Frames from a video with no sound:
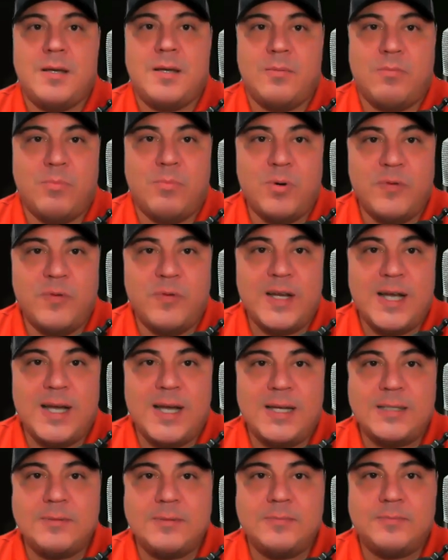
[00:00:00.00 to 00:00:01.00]
Moving
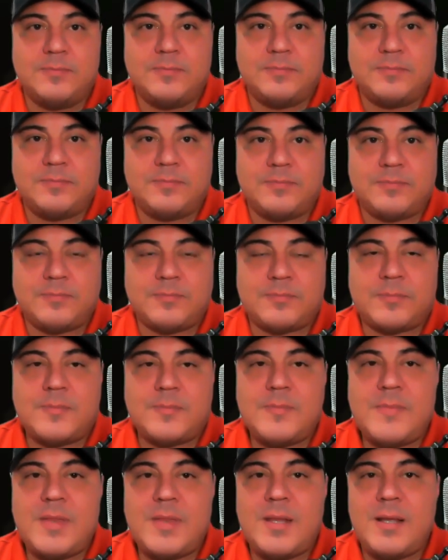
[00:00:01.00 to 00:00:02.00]
on,
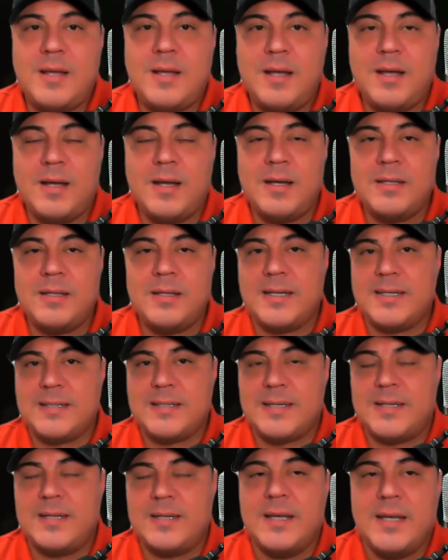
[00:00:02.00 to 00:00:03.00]
uh, like I
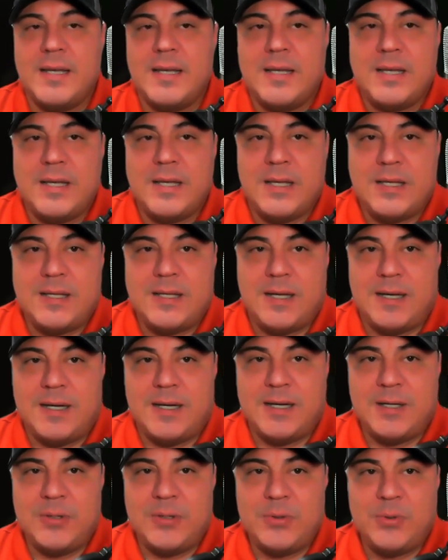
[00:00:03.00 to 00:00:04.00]
said,
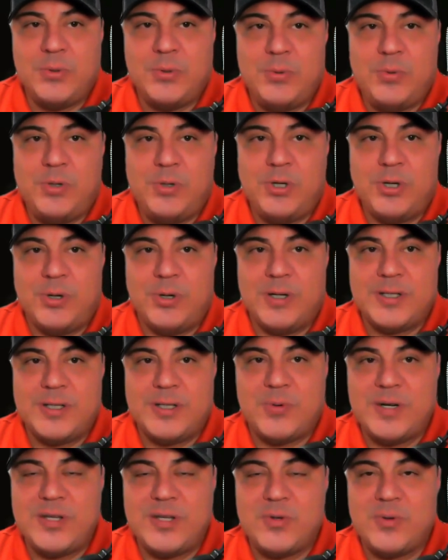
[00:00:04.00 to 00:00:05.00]
uh, you know, as
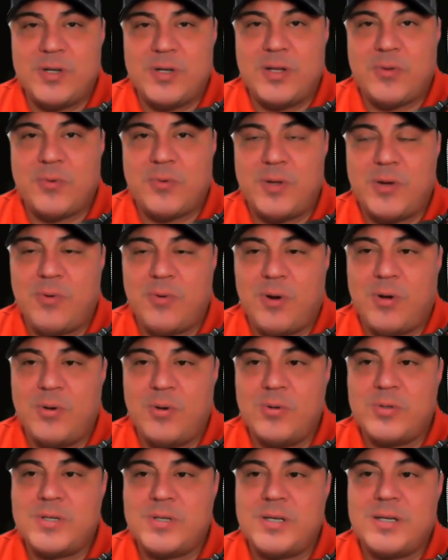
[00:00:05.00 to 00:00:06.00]
2023
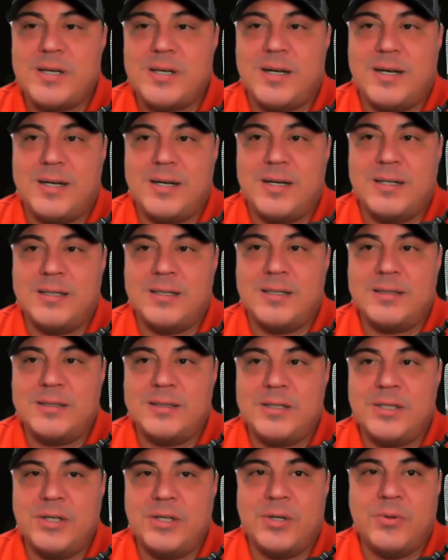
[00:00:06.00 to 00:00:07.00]
grows, uh,
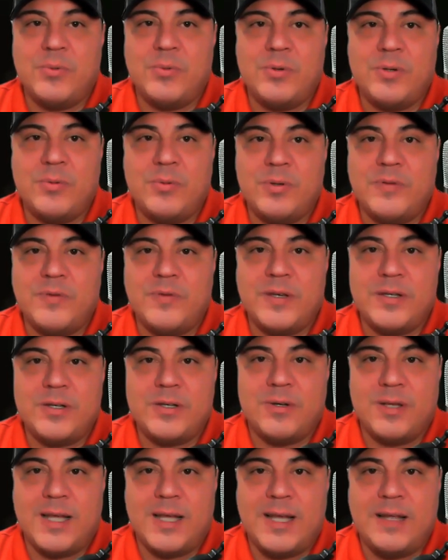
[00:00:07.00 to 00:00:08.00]
you know, we, we've, you
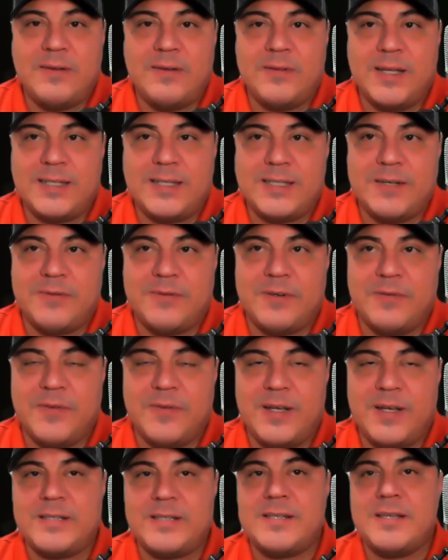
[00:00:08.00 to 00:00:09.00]
know, I have like different
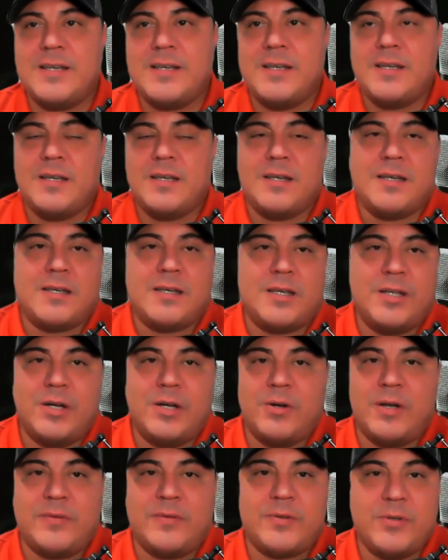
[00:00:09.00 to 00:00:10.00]
events, you
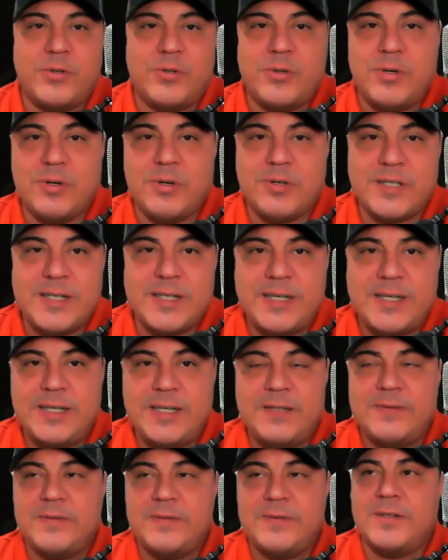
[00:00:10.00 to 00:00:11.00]
know, after New Year's
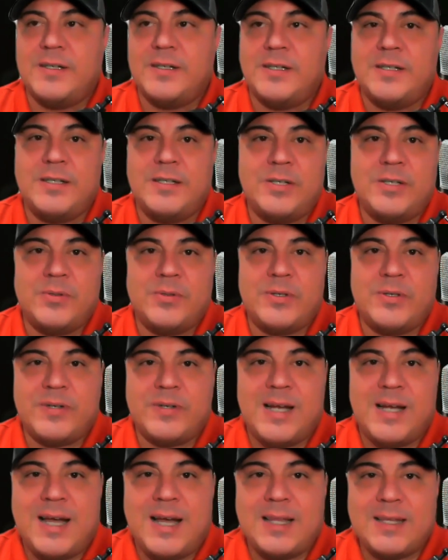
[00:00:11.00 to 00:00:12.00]
Eve, uh, you know,
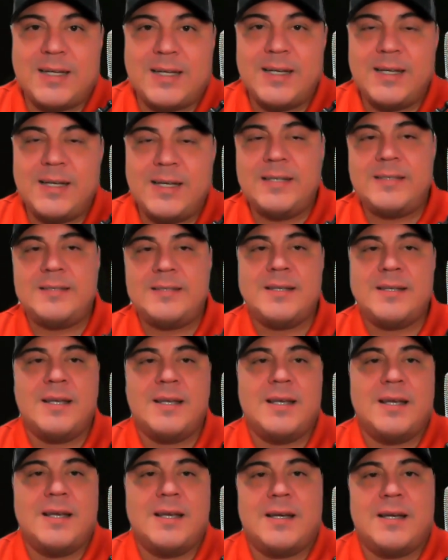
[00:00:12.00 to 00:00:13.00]
different holidays,
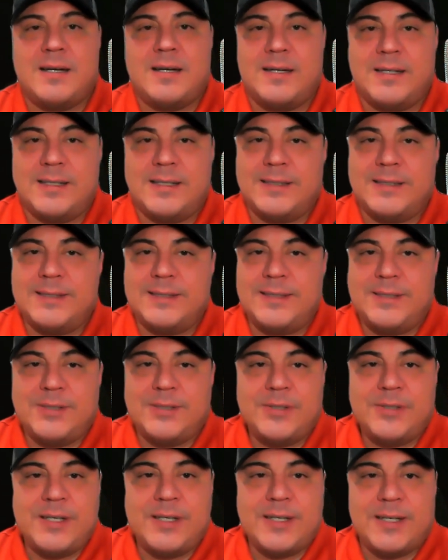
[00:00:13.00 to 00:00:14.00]
uh, you
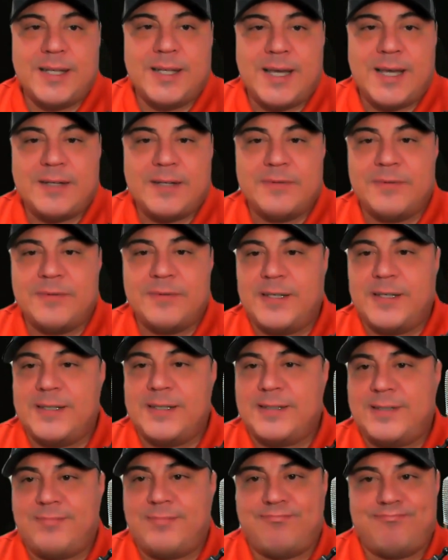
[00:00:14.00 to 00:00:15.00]
know, you get a lot of, I
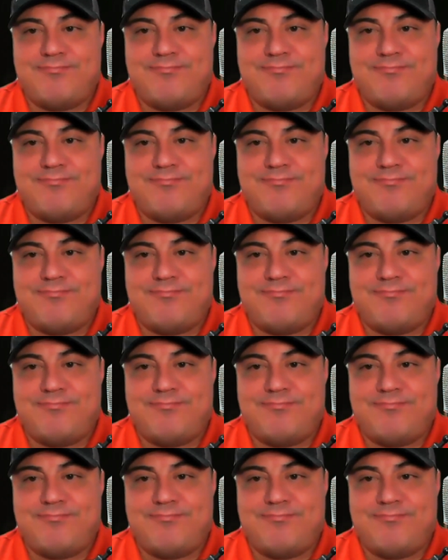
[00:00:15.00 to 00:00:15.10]
guess,